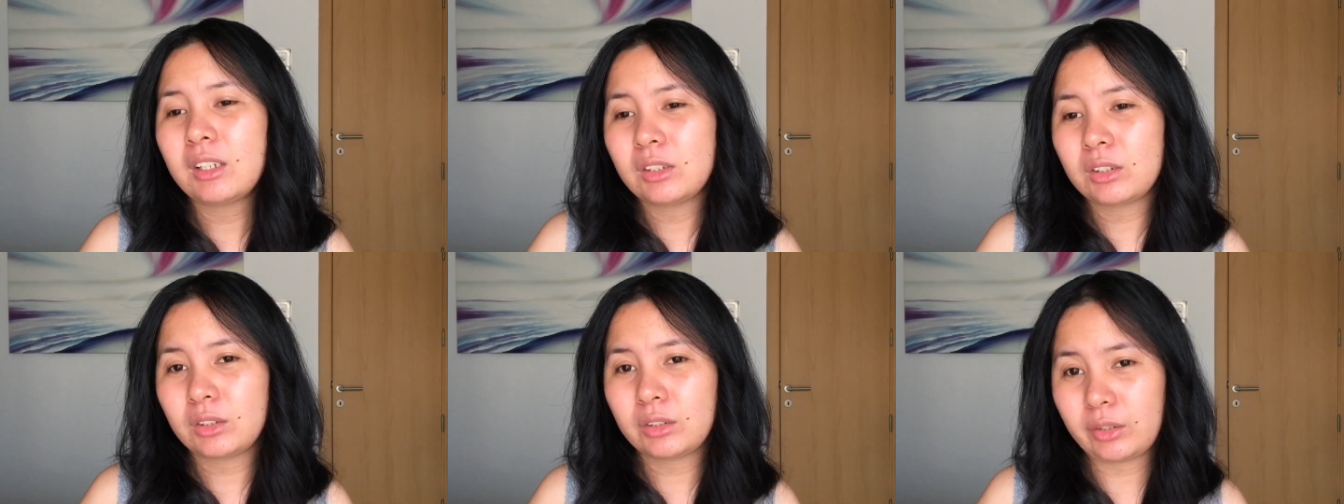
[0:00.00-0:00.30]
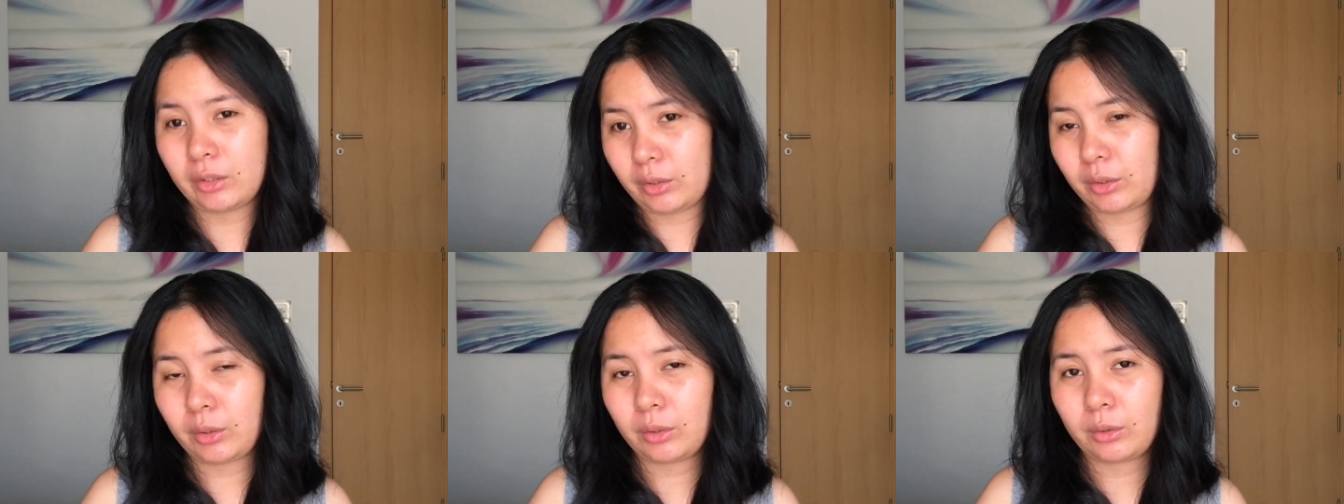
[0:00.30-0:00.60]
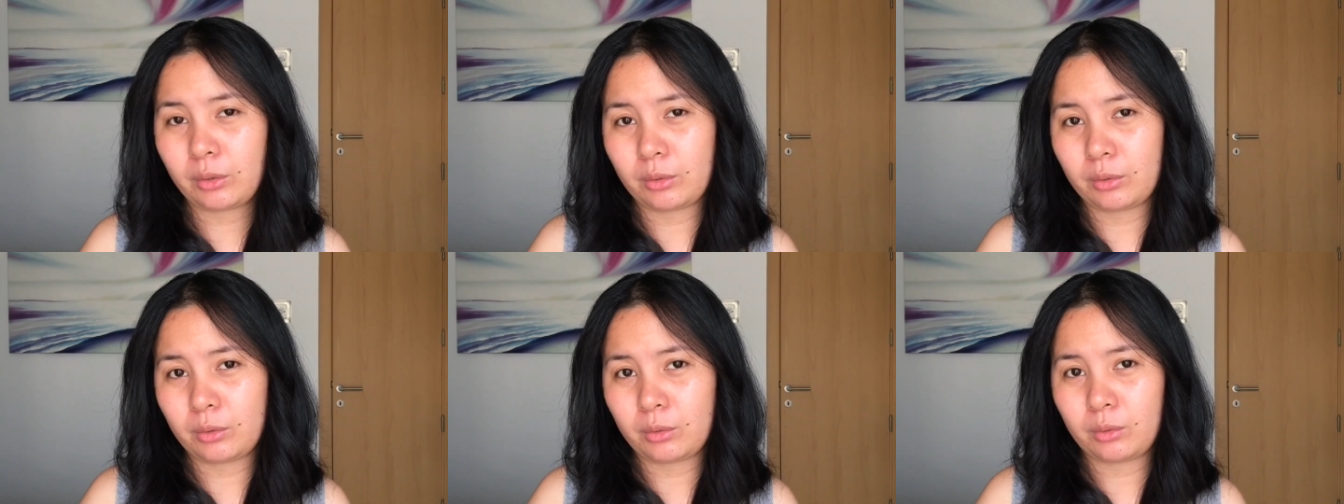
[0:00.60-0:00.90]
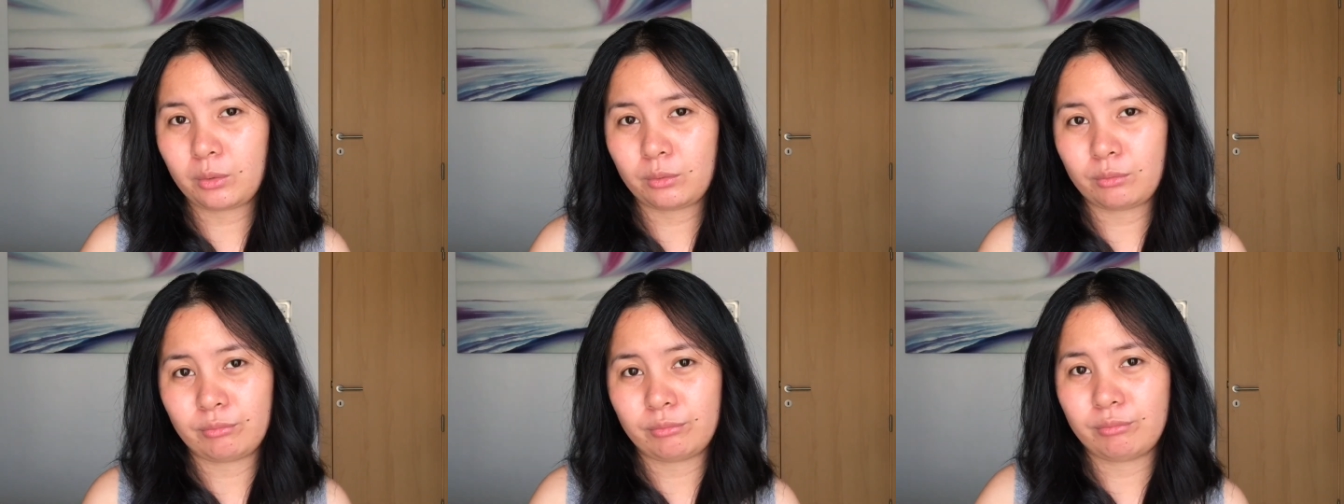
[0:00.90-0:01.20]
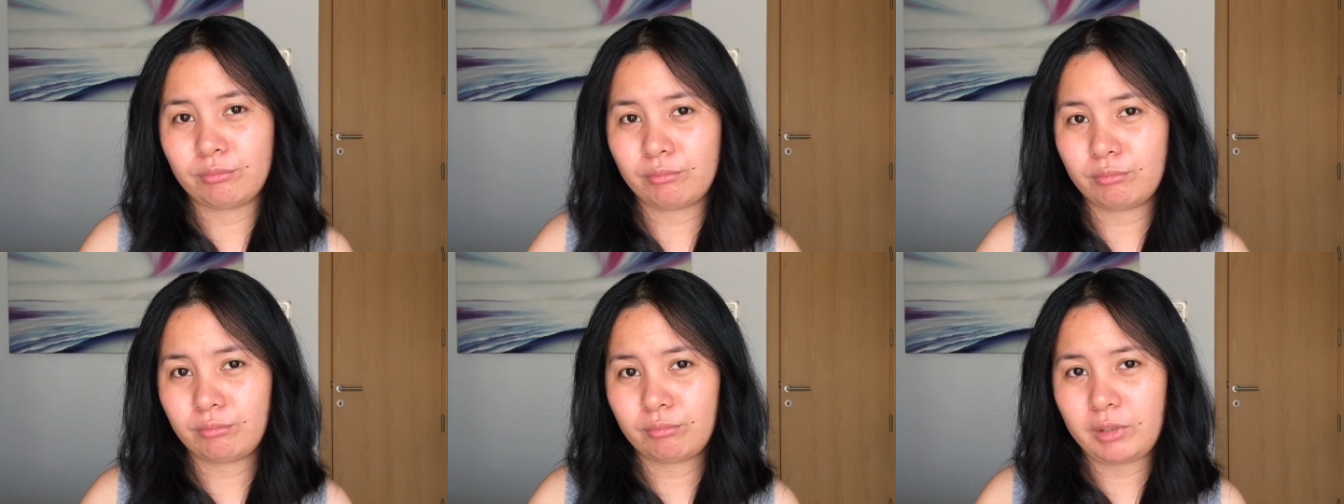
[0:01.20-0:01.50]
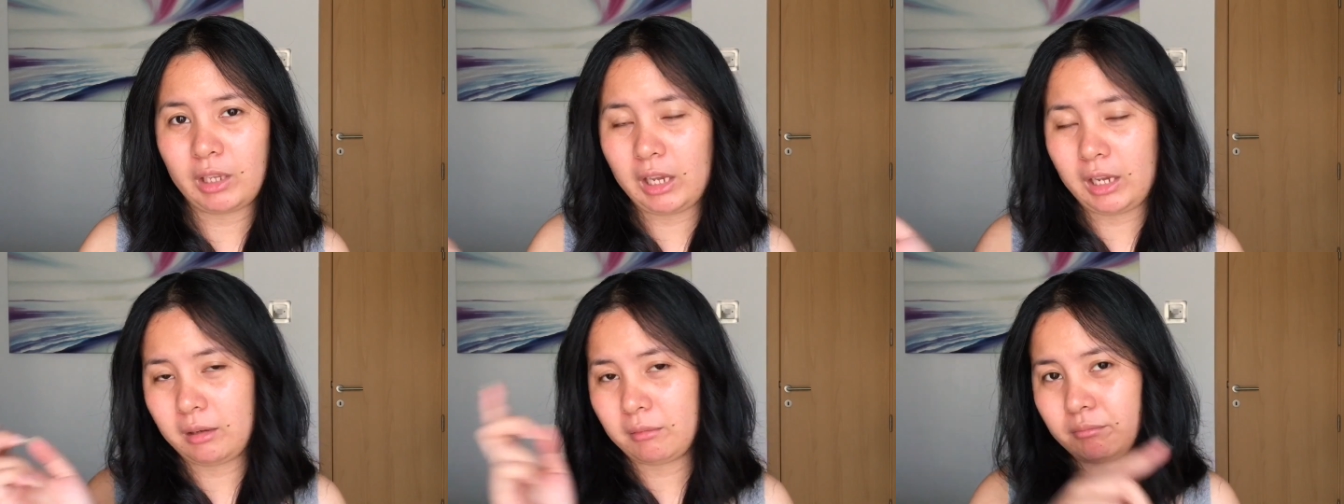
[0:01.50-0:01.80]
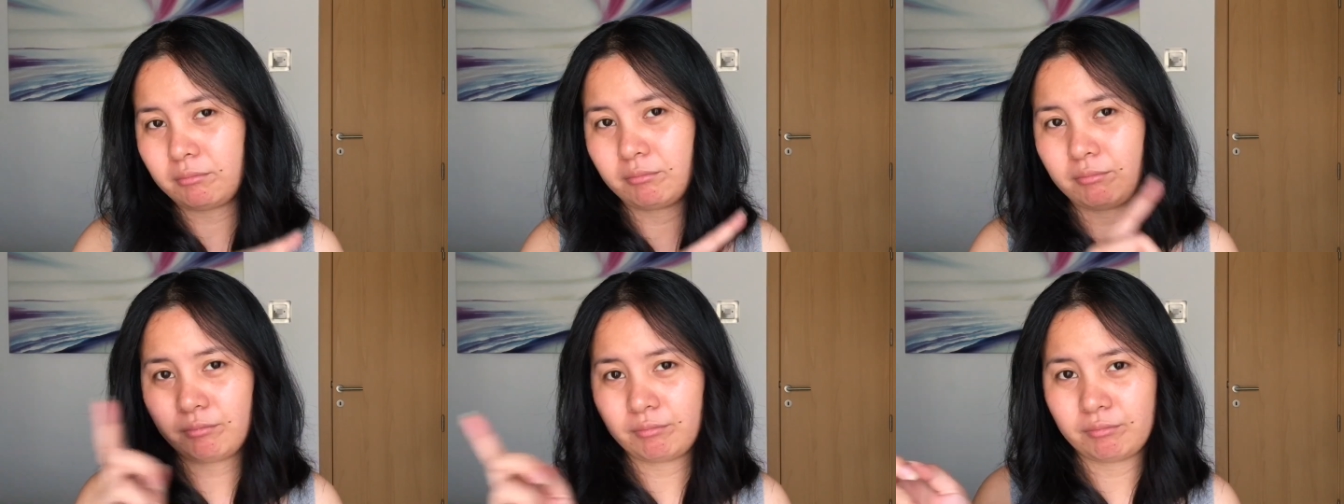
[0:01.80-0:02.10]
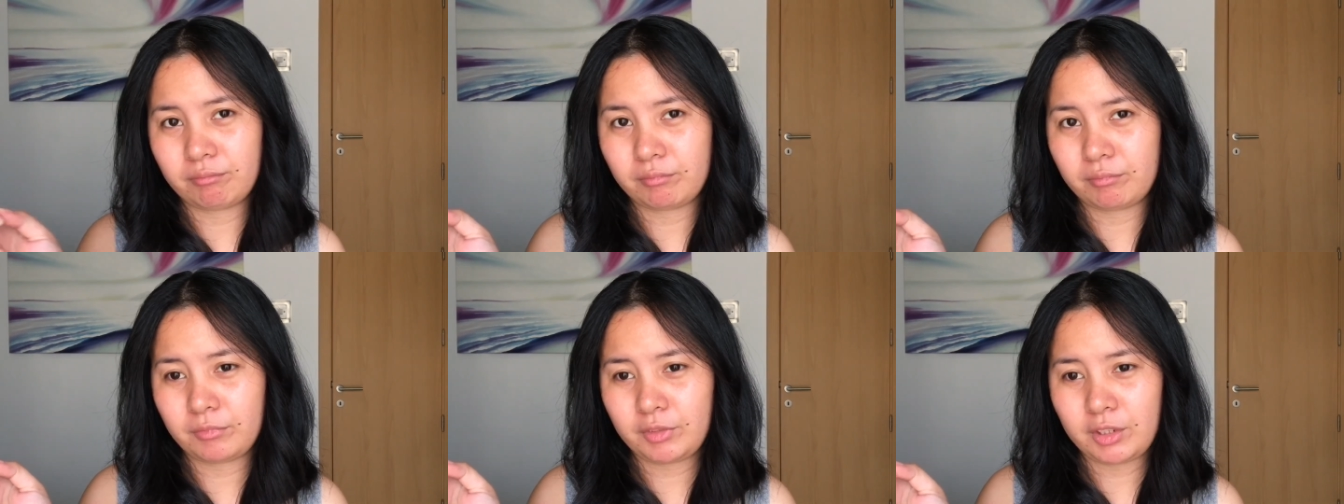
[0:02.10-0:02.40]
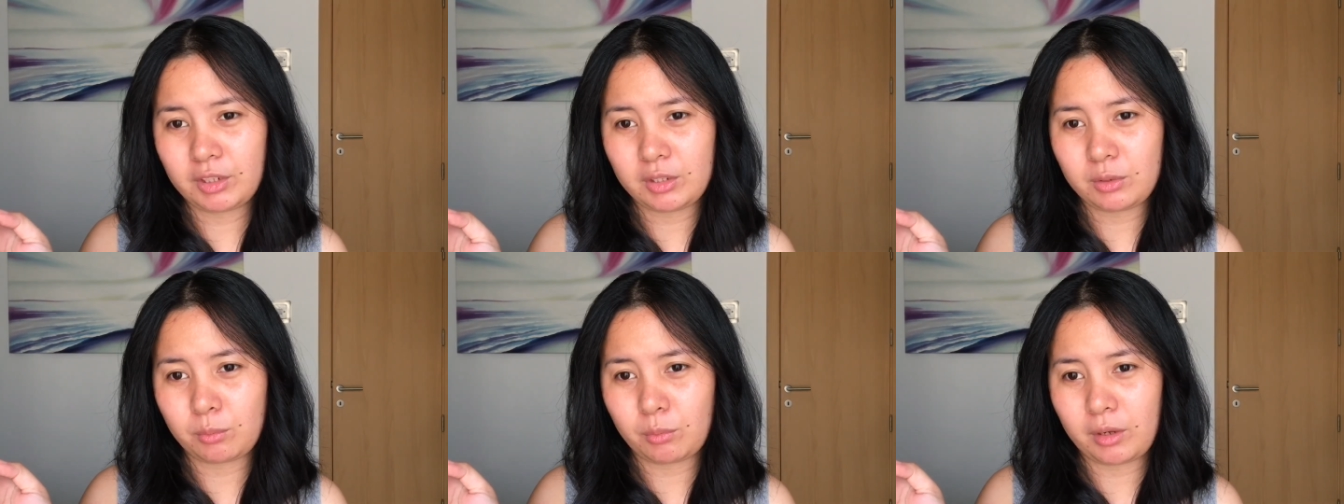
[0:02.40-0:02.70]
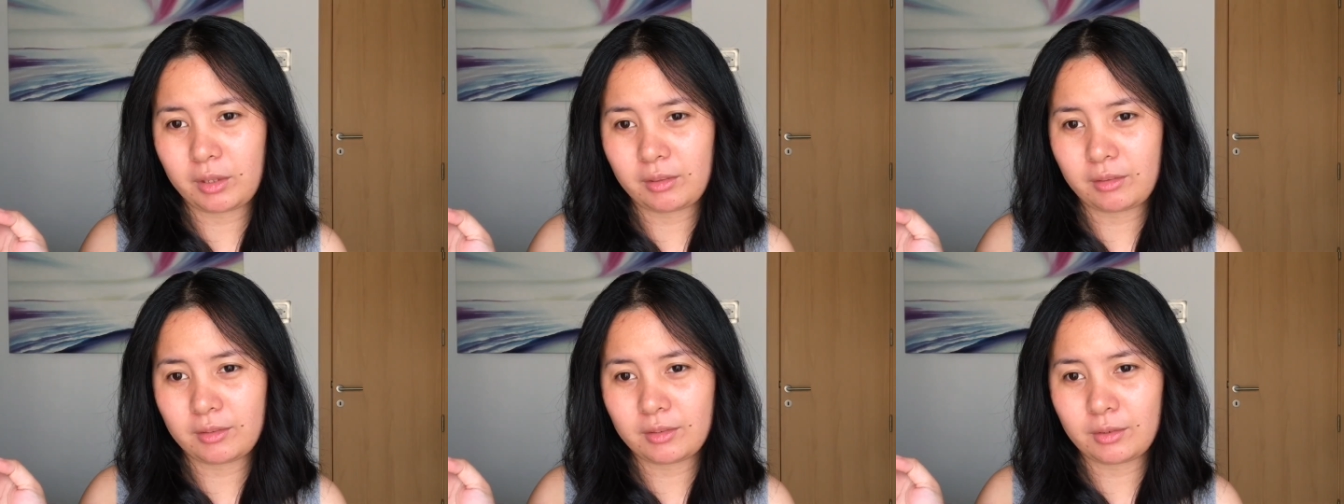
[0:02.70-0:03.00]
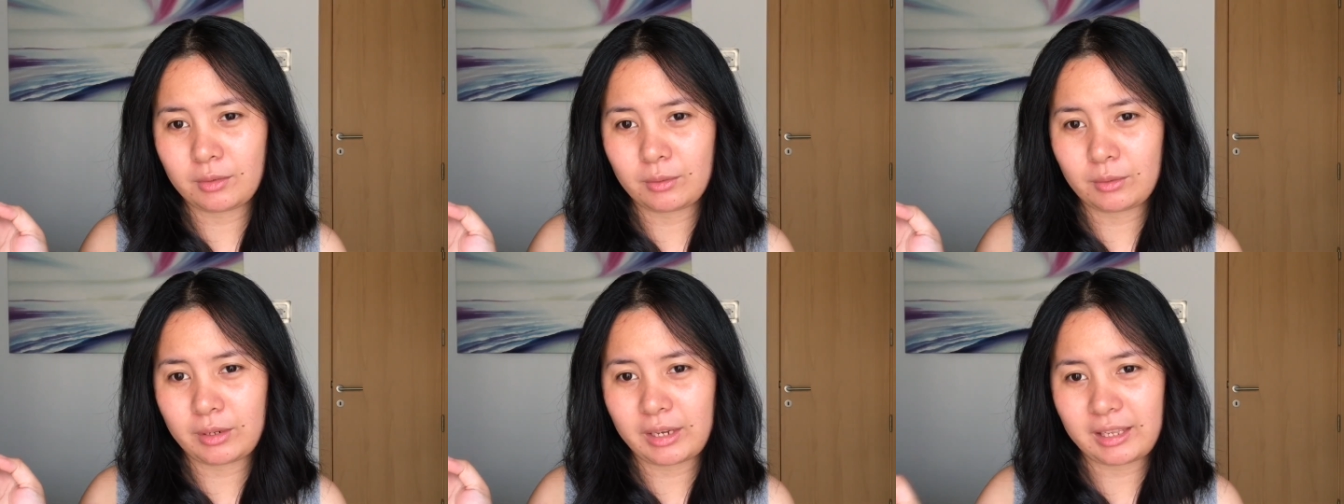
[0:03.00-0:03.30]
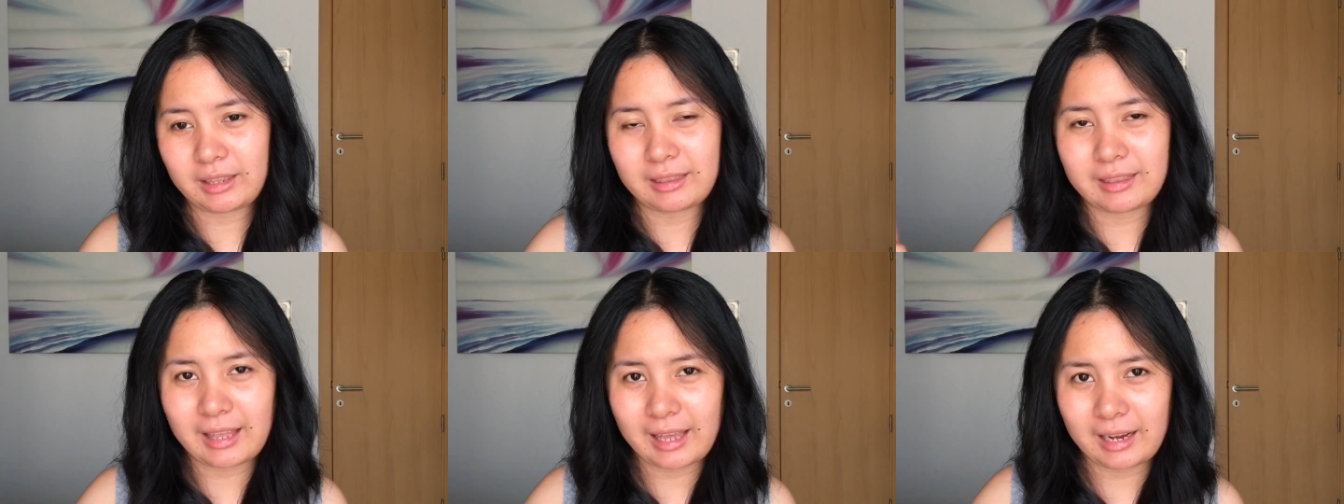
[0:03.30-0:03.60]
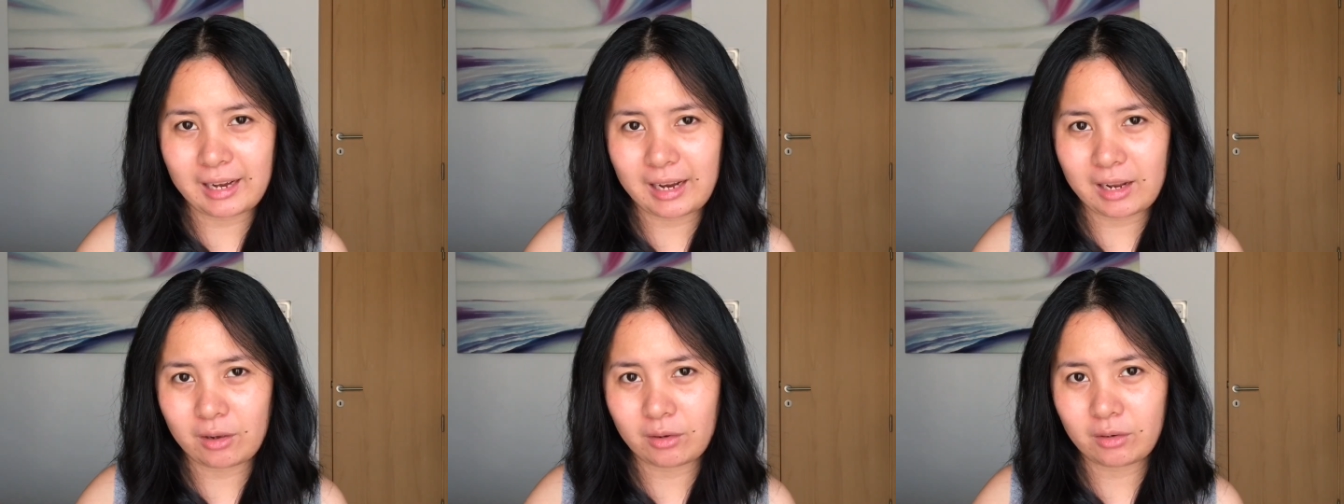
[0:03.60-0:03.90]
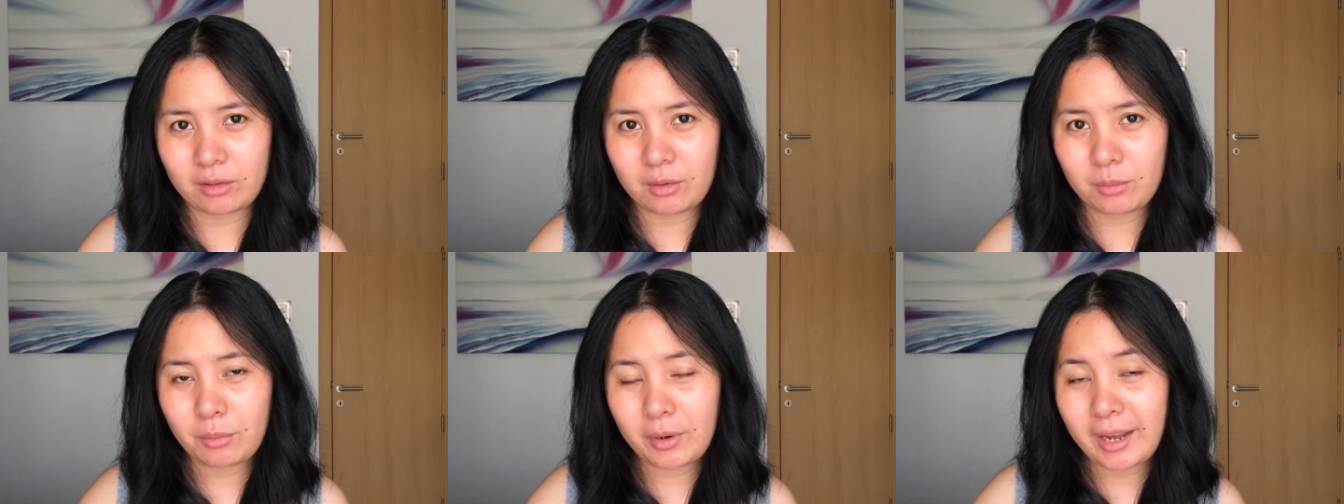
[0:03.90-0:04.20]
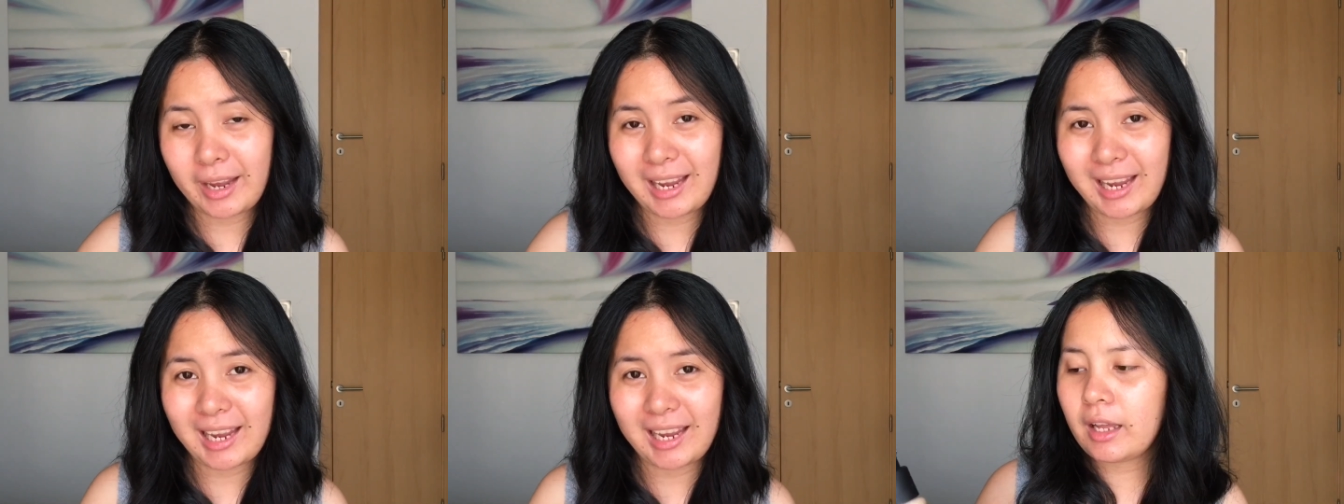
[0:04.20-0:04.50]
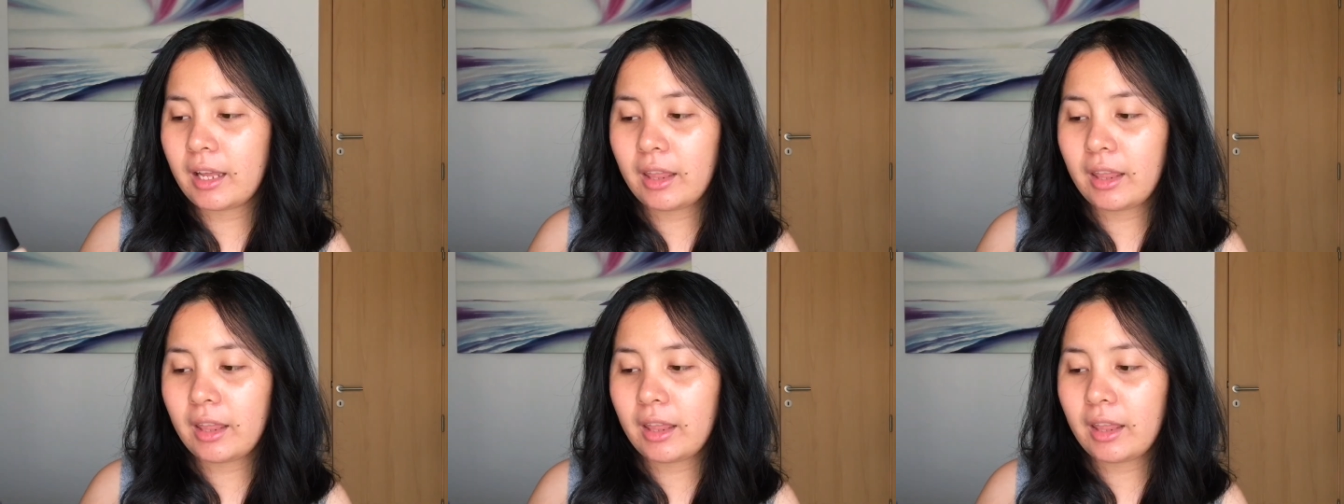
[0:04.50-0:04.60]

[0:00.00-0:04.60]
So yeah, just want to get that out of the way.